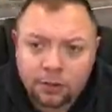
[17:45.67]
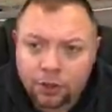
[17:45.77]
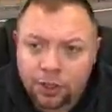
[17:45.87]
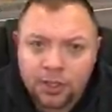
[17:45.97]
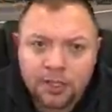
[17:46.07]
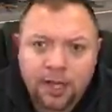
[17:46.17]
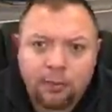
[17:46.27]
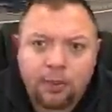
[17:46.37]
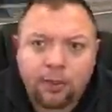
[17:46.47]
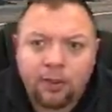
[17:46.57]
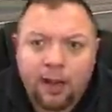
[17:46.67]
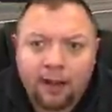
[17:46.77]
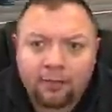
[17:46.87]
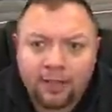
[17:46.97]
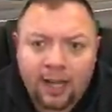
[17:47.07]
just like with a
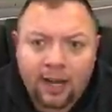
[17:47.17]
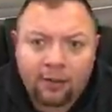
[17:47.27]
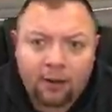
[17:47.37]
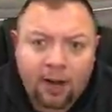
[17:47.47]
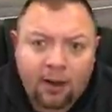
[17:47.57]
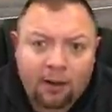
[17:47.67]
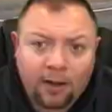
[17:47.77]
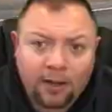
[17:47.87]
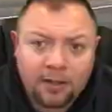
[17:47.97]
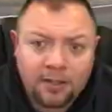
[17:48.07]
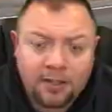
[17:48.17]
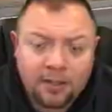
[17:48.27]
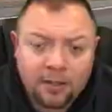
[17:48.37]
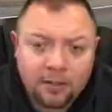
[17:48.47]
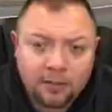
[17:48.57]
lot of the other areas
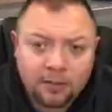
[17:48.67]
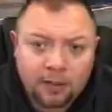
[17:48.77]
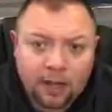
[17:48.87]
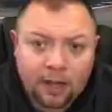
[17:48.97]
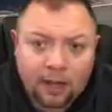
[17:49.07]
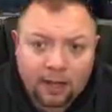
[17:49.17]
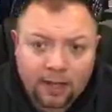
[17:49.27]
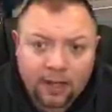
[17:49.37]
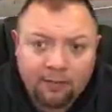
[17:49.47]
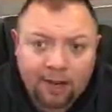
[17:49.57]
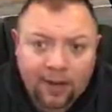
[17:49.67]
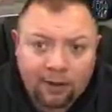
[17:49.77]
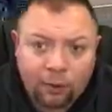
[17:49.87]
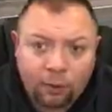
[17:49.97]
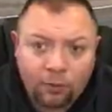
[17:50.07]
in
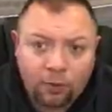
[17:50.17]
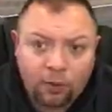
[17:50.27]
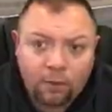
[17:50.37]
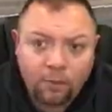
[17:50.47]
Vancouver,